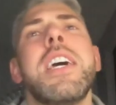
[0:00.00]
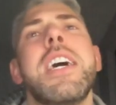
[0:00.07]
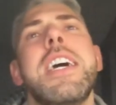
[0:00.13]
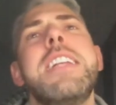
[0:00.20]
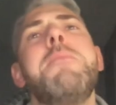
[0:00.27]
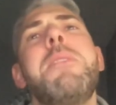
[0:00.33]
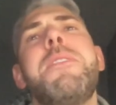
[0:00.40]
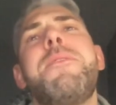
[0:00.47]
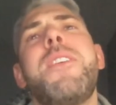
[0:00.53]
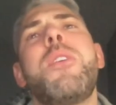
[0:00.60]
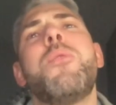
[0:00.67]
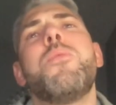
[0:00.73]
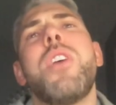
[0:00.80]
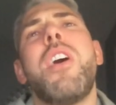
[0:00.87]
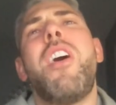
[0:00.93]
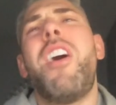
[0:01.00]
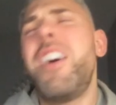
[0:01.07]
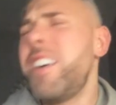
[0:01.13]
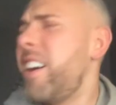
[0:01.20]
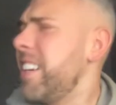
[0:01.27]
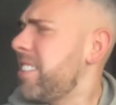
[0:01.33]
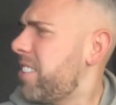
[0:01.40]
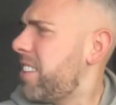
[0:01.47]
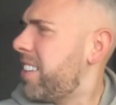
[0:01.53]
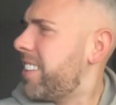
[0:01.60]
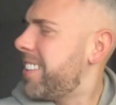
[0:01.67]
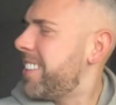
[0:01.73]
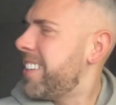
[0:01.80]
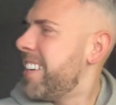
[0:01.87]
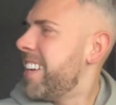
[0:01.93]
In the midfield, I
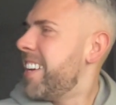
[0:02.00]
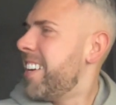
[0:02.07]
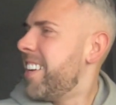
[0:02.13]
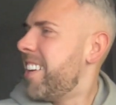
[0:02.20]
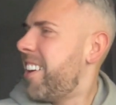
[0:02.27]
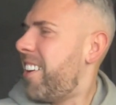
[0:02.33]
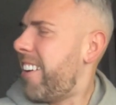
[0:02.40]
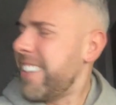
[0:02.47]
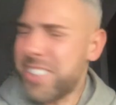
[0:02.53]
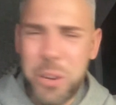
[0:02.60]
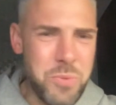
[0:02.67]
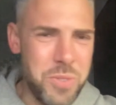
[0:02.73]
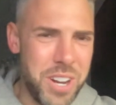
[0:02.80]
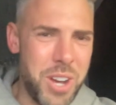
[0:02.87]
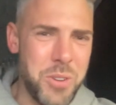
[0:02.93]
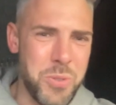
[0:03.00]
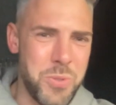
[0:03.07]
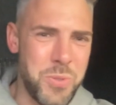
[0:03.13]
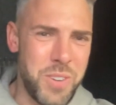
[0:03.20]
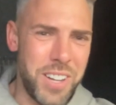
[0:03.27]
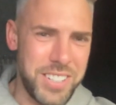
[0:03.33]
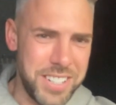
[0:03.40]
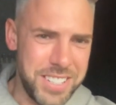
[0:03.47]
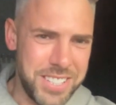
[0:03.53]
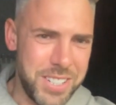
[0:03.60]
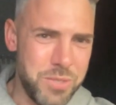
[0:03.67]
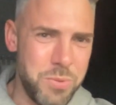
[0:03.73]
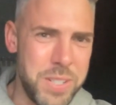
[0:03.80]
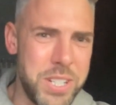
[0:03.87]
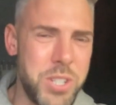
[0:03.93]
don't know. I know this
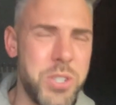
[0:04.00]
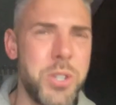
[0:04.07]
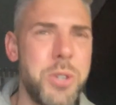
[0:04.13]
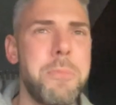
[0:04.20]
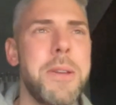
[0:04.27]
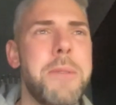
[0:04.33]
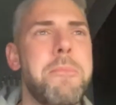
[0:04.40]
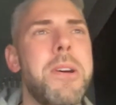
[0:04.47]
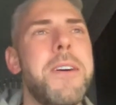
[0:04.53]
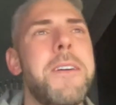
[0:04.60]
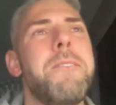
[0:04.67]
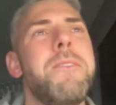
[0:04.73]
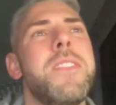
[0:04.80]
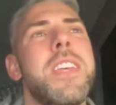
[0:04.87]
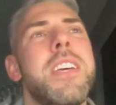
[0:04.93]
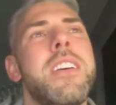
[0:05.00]
sounds really stupid, but